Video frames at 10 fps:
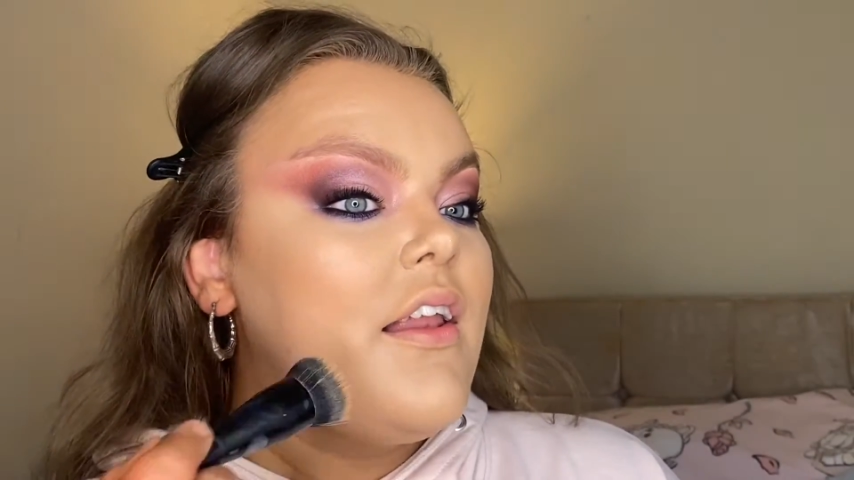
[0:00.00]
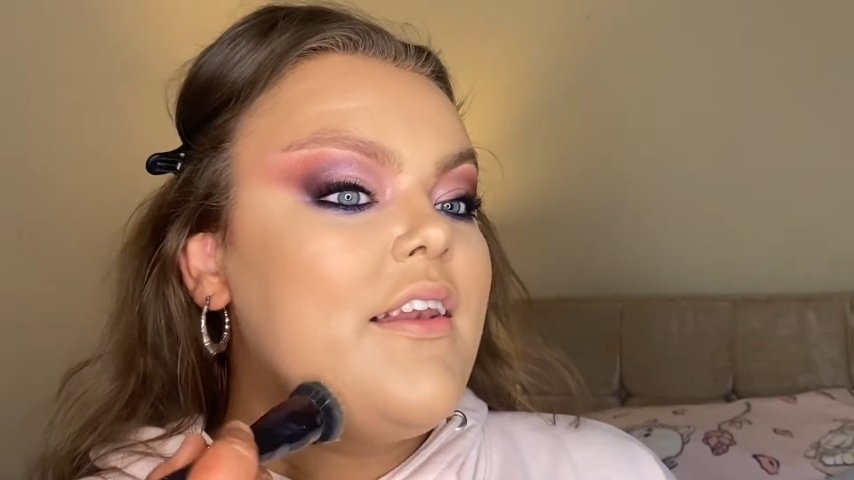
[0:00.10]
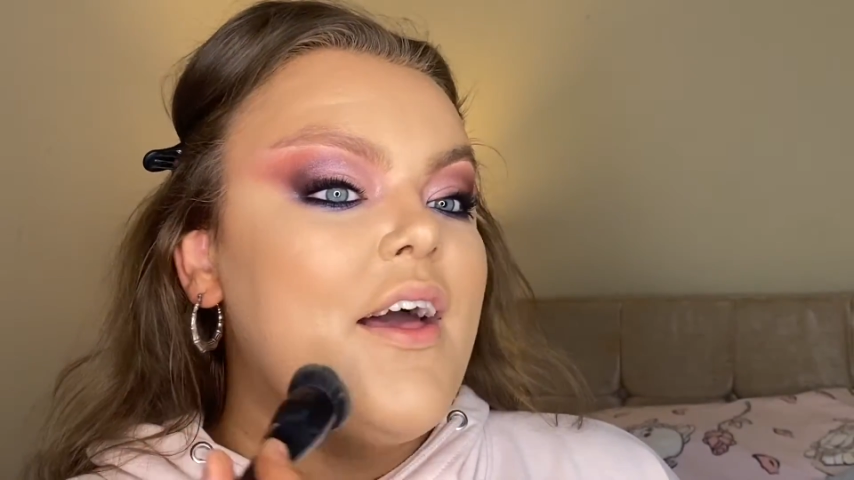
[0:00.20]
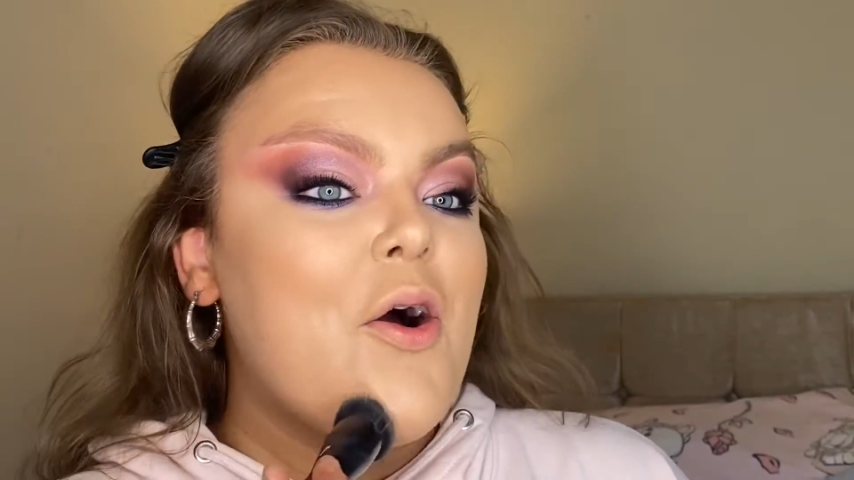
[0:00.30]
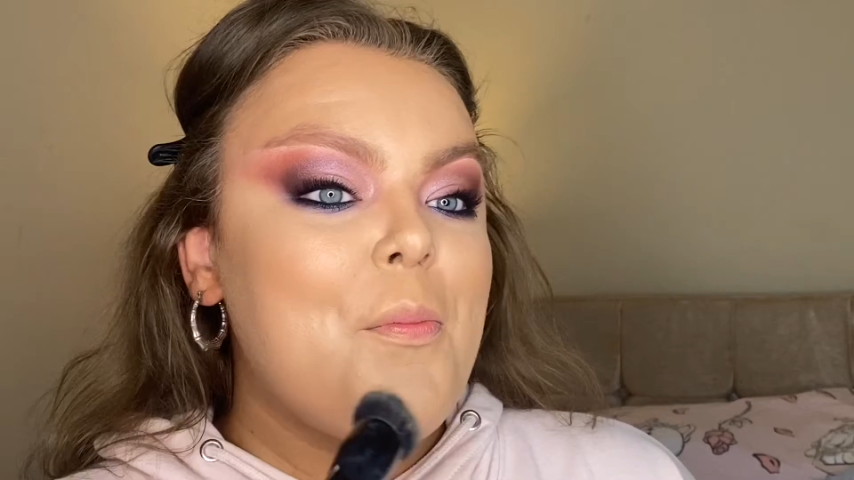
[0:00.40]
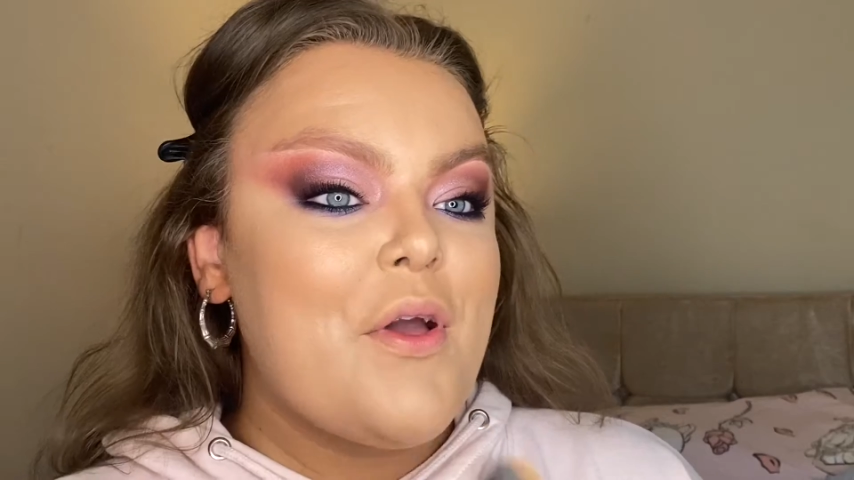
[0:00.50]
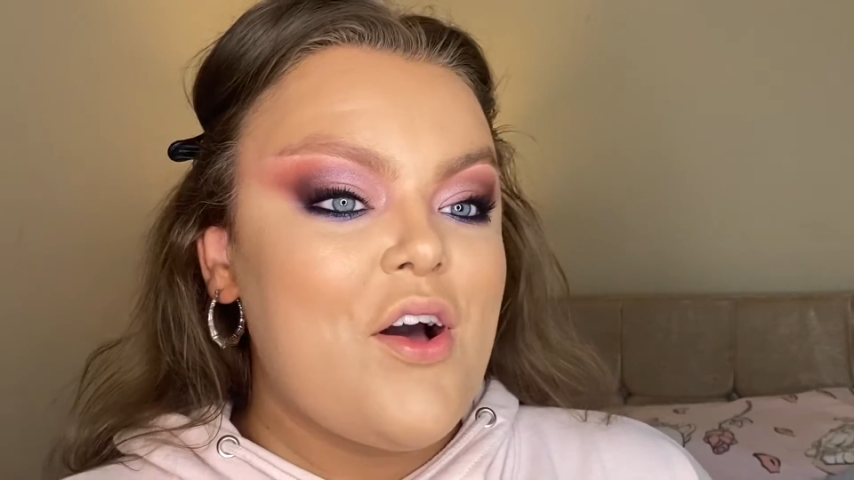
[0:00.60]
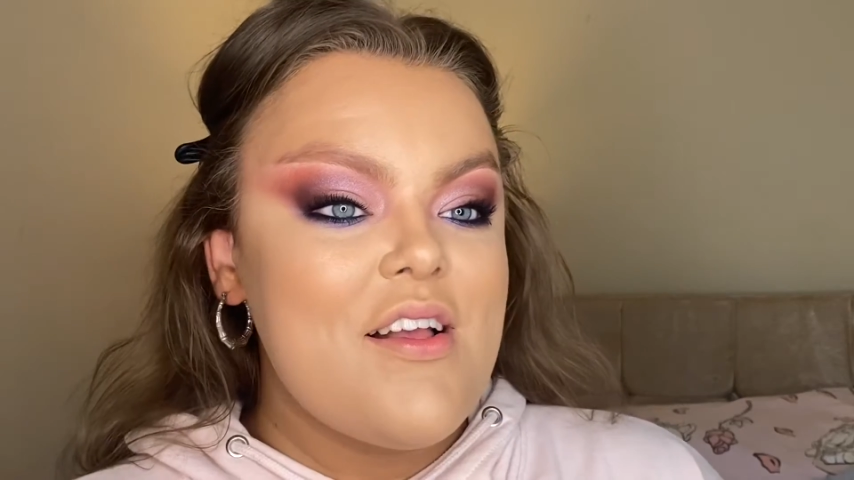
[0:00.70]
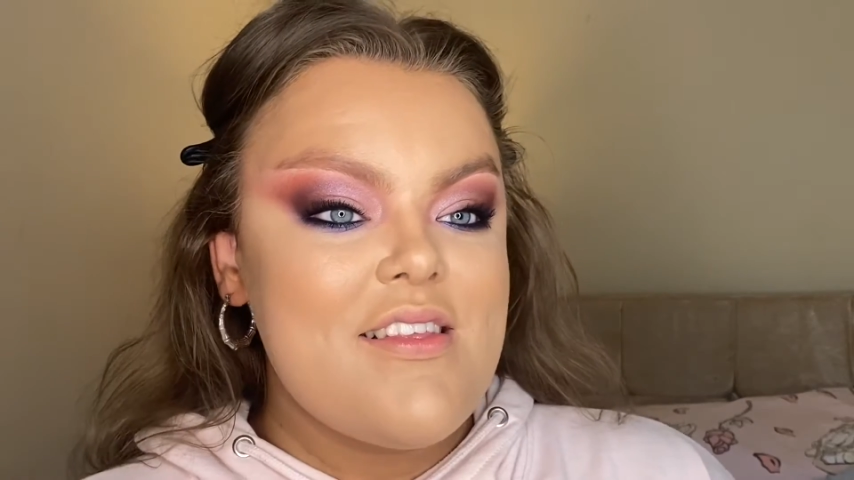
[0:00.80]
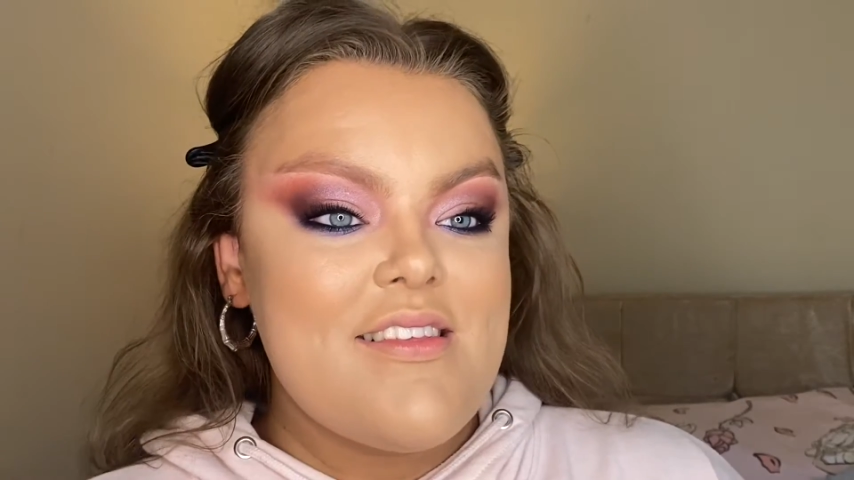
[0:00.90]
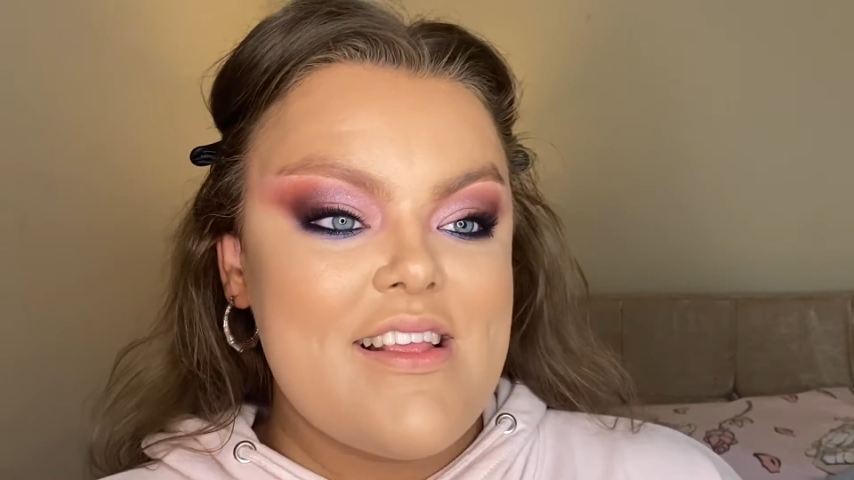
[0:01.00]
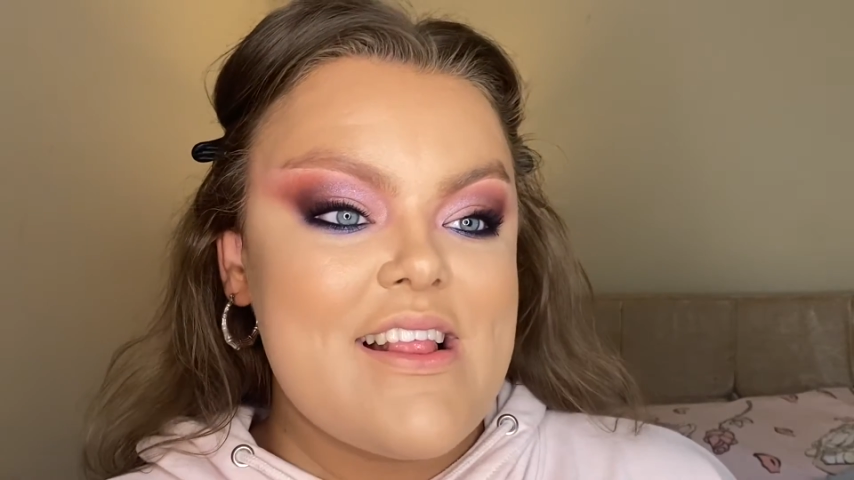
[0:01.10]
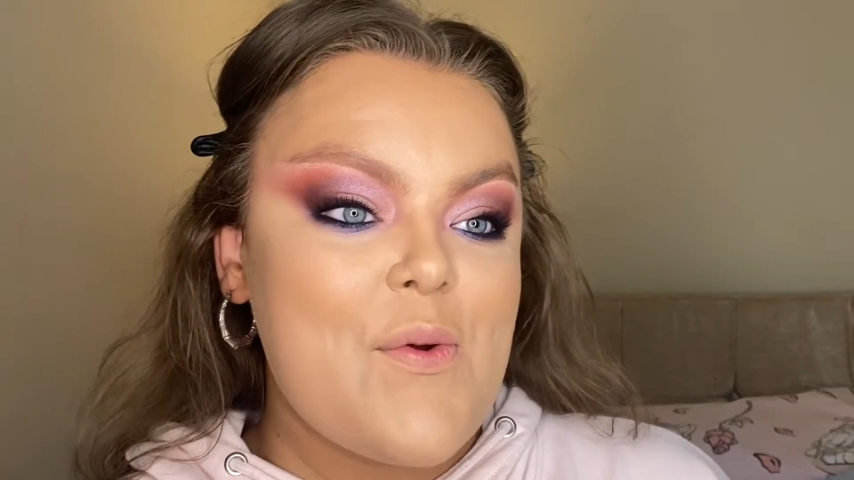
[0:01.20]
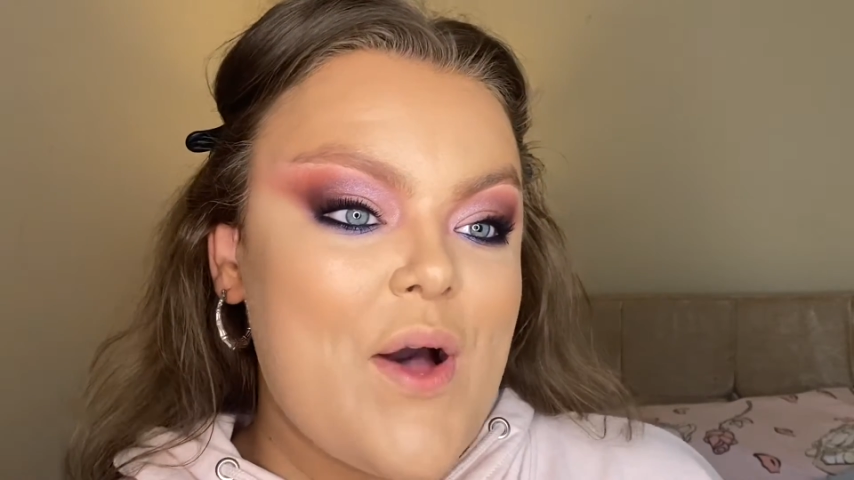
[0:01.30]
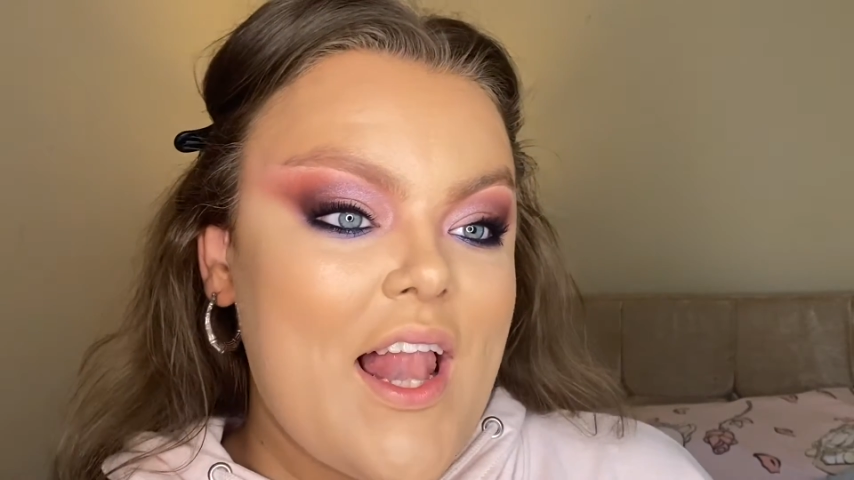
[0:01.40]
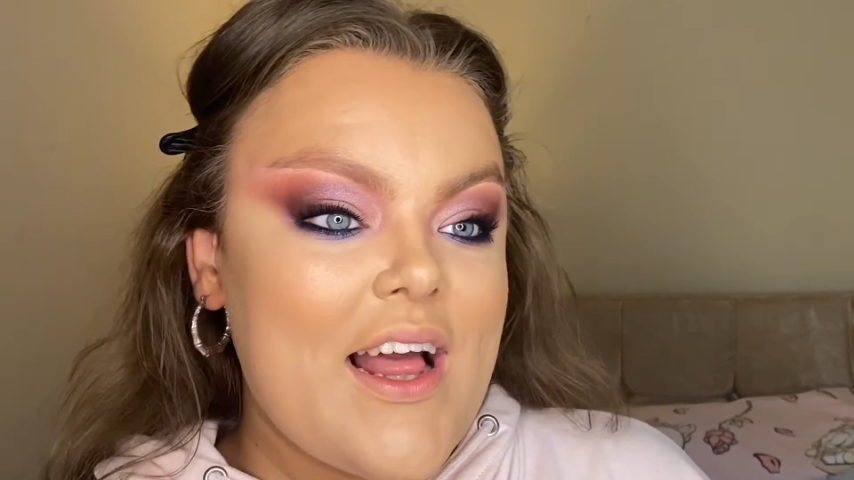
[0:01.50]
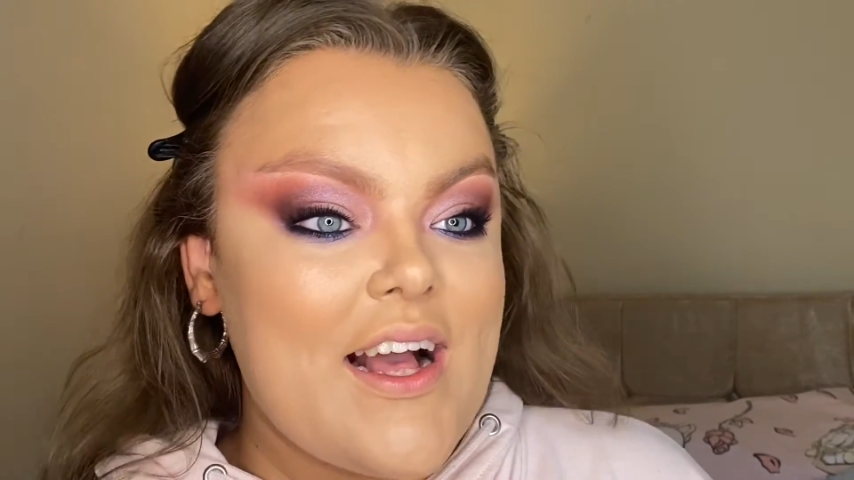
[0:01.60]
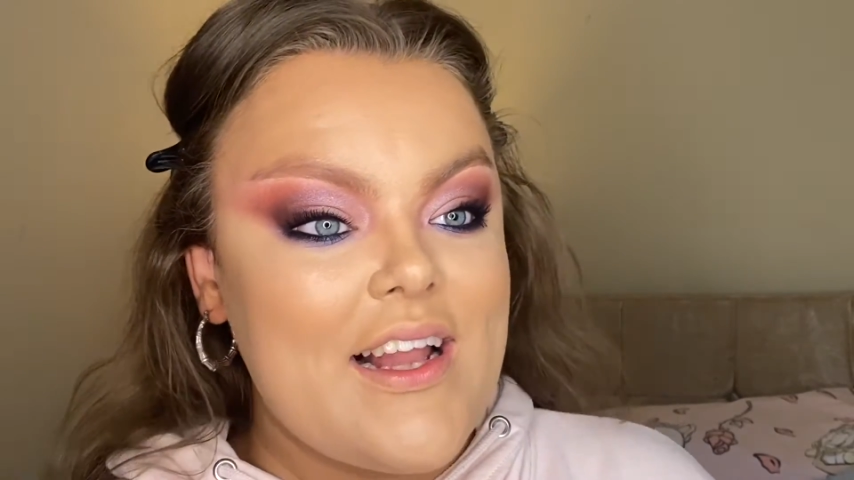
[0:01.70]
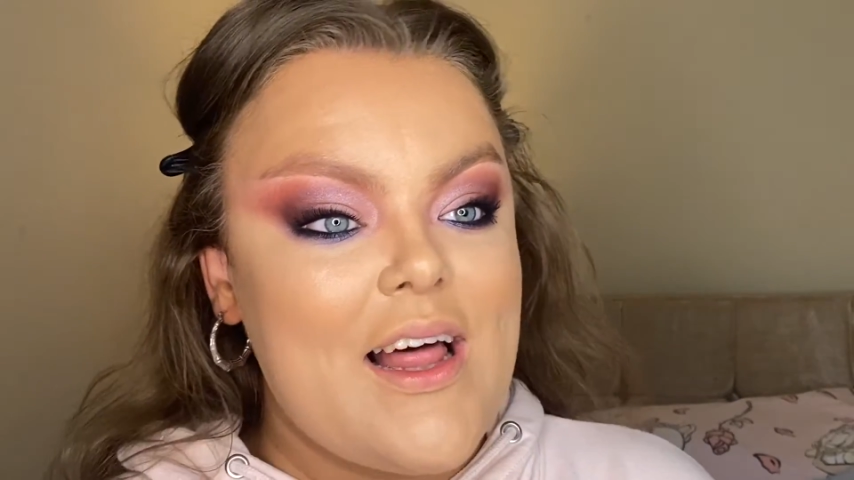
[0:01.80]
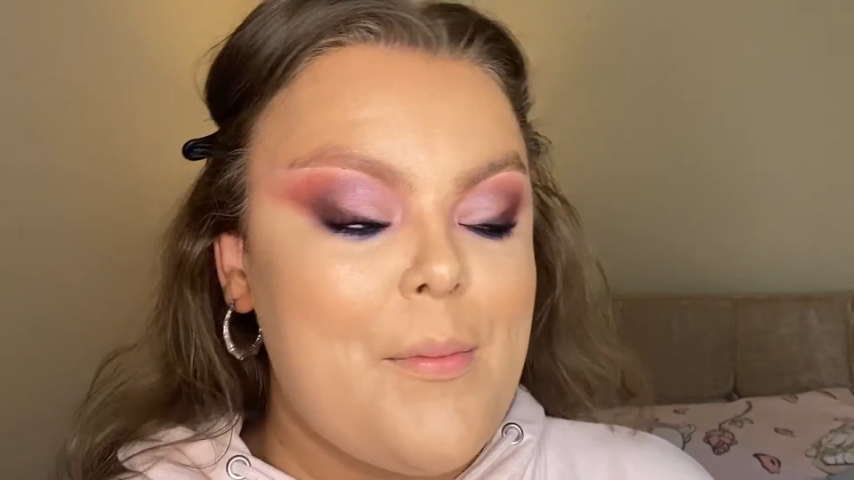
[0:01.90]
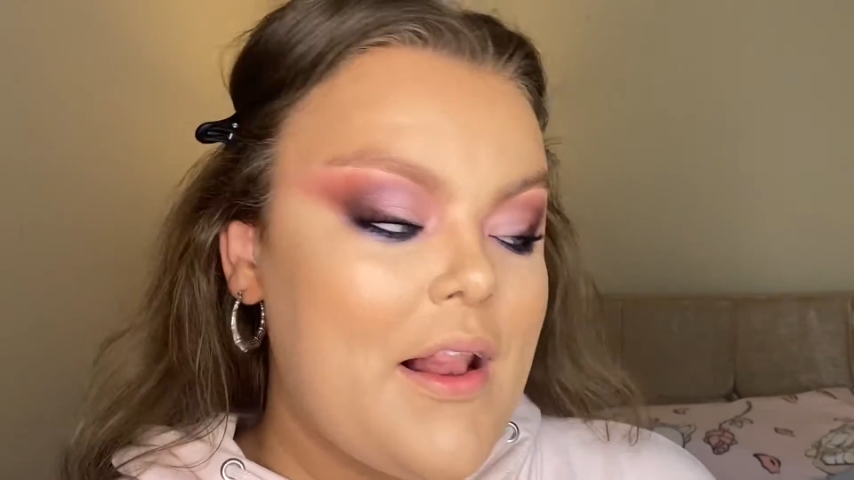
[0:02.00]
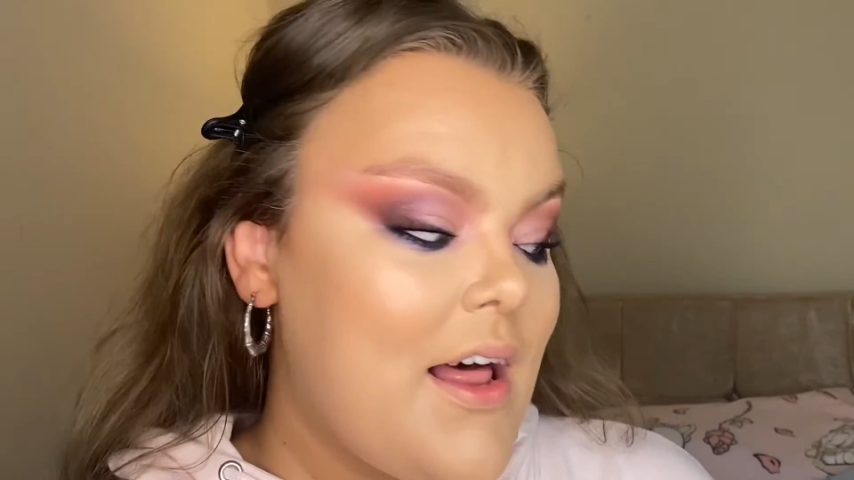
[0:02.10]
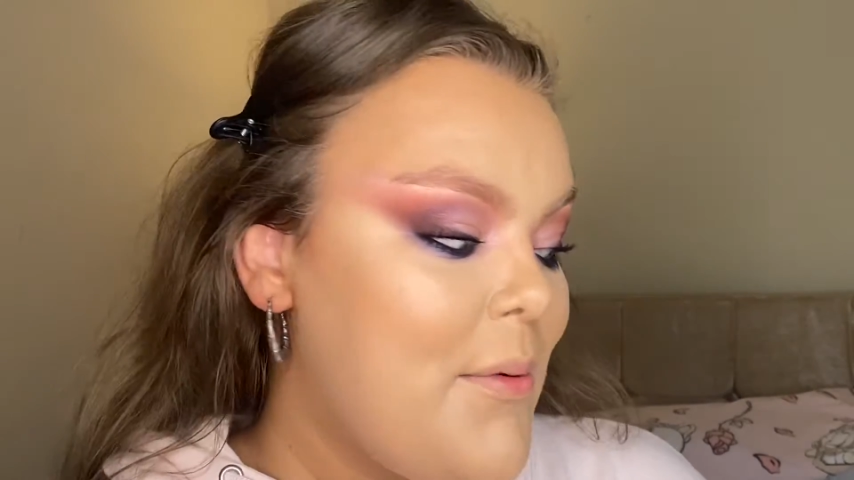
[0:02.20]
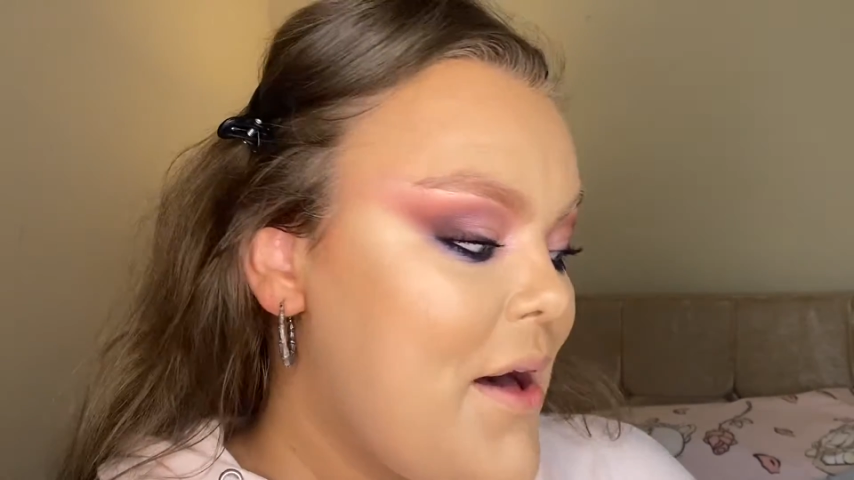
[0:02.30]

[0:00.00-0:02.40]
Now, because this is quite like a glam,